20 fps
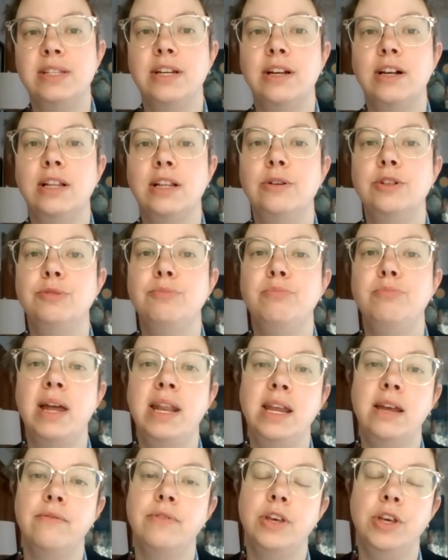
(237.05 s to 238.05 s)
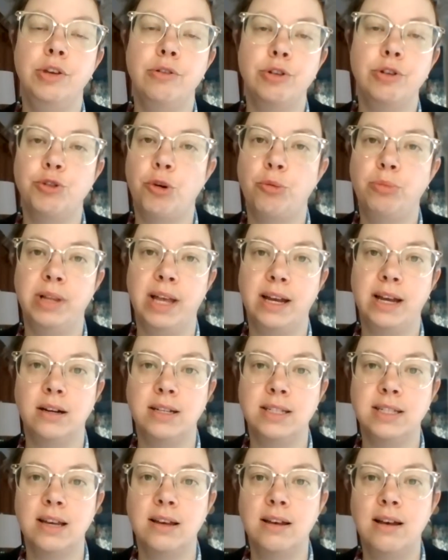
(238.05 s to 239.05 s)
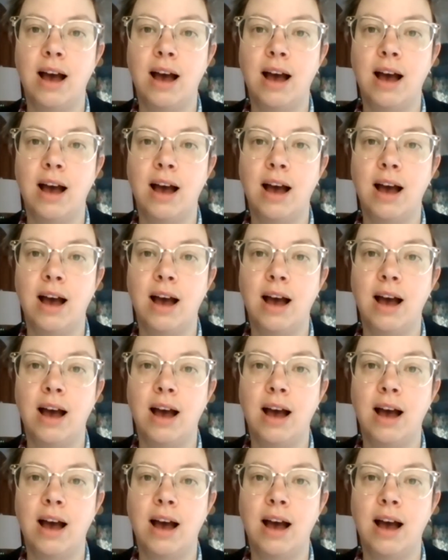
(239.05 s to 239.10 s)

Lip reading: includes many of the usual players